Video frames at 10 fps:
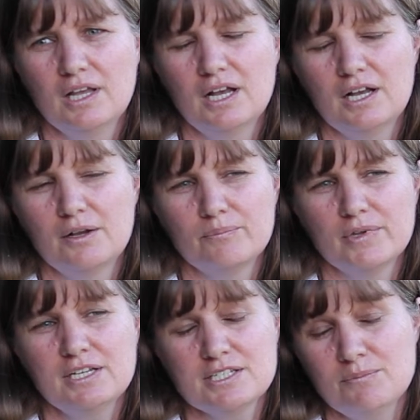
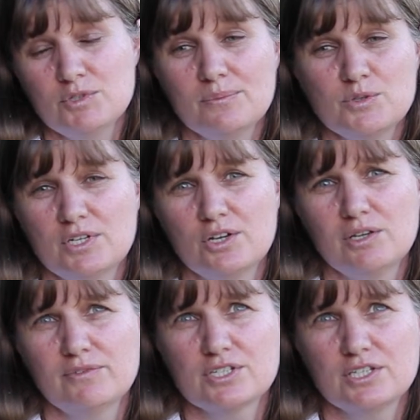and sometimes we don't
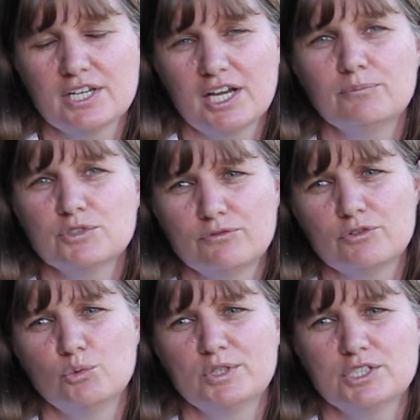even see it come to
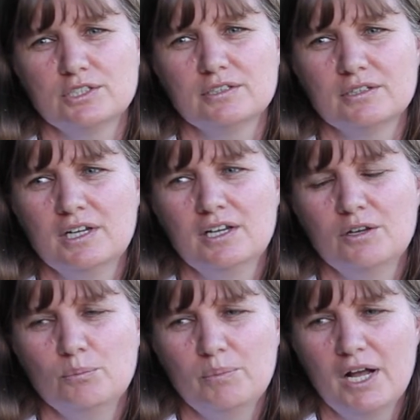fruition,
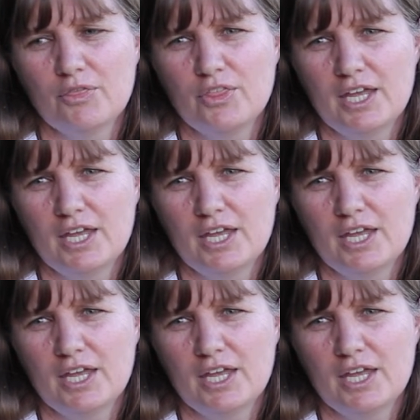but